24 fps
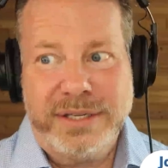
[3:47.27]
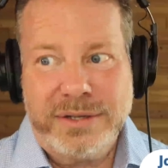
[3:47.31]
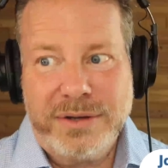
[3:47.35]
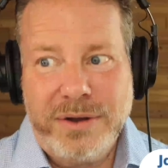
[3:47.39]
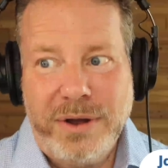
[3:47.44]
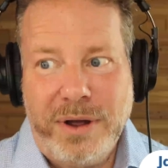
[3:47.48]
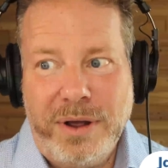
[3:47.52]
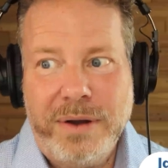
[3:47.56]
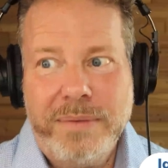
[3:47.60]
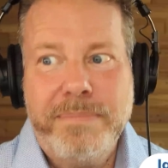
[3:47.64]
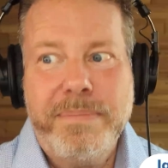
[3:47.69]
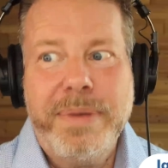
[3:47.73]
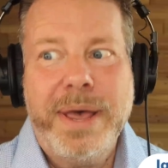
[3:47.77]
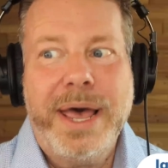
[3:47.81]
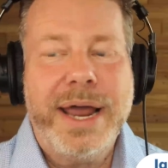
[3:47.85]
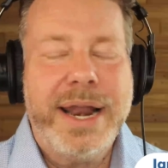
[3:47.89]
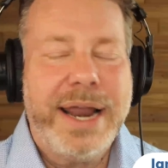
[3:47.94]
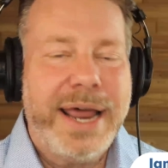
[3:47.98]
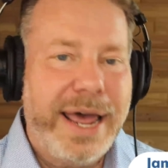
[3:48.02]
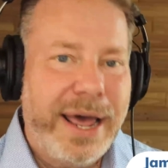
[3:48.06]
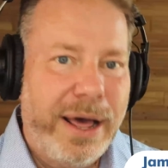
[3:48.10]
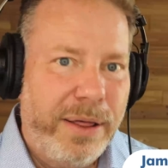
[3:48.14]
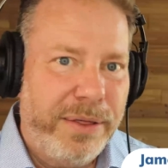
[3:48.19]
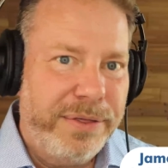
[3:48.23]
It's called Pet
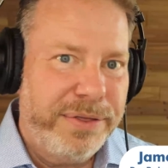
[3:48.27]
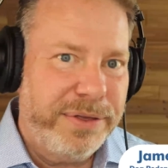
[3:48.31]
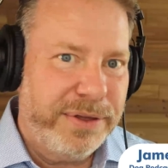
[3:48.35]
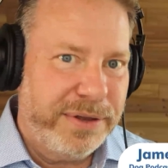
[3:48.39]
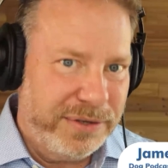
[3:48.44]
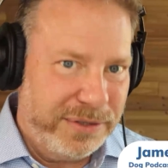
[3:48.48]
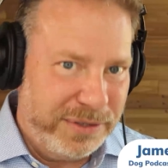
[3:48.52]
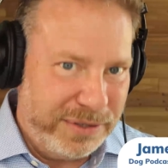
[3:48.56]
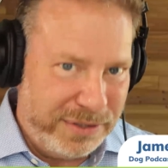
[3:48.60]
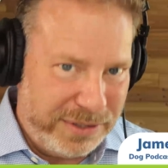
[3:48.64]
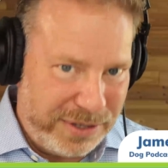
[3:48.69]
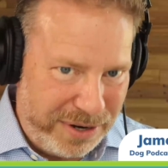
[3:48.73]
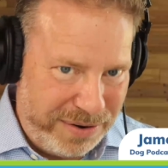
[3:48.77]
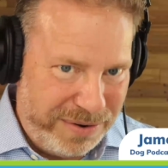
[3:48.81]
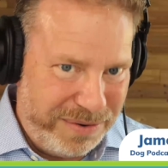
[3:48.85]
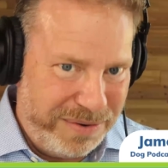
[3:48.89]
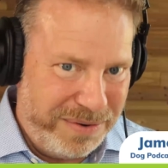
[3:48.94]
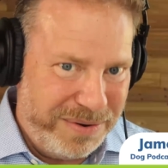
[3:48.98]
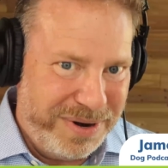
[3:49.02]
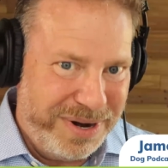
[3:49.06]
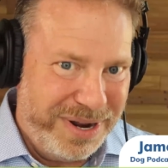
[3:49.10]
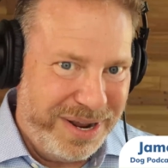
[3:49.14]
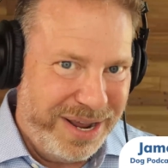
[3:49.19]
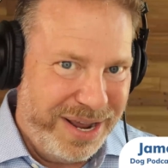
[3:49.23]
Health
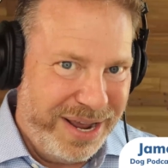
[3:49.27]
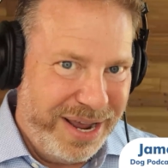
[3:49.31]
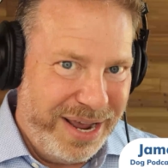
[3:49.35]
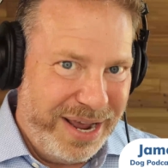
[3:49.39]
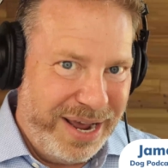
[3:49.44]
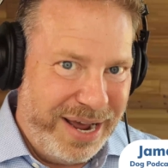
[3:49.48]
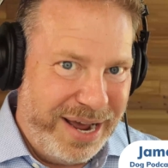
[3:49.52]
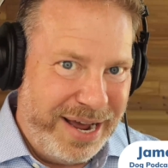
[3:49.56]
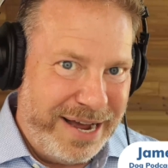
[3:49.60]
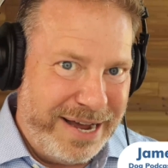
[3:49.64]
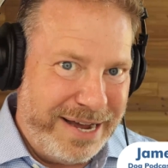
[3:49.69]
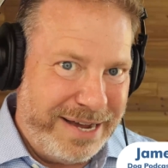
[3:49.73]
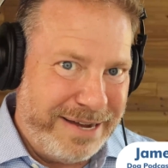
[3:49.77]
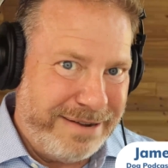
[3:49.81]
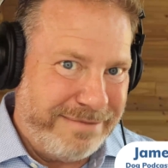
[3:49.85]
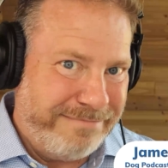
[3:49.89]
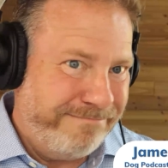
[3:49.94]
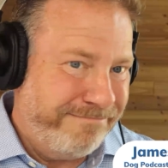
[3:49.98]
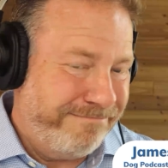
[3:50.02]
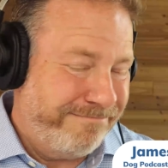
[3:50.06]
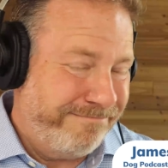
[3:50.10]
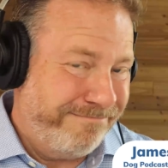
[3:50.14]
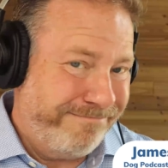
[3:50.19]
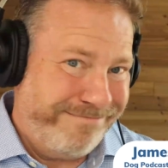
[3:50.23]
Zone.
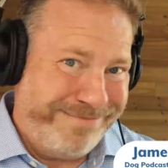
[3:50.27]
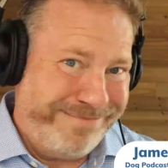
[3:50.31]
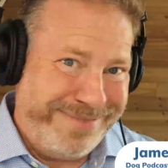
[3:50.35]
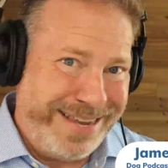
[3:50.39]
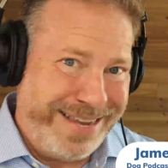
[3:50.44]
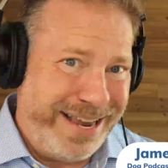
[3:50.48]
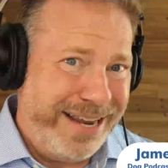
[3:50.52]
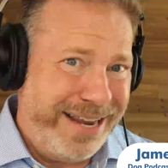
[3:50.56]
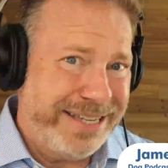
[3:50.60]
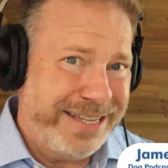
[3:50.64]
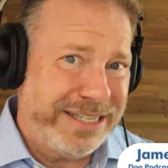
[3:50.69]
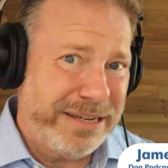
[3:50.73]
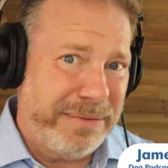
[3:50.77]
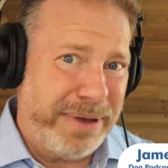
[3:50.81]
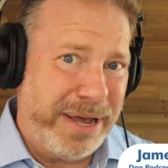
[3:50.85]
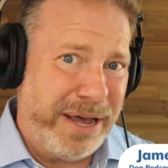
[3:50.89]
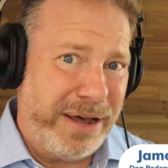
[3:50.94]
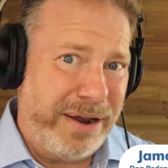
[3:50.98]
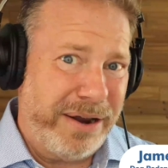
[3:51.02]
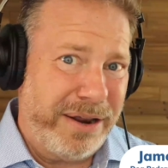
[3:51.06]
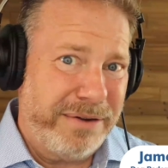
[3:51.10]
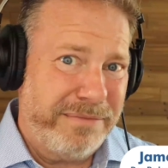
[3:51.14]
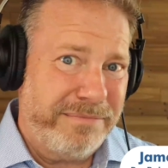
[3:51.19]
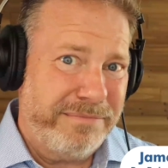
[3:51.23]
Tell us
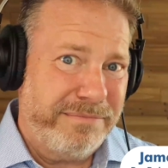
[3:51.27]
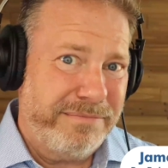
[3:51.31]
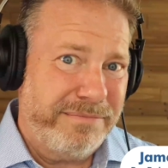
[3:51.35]
about it.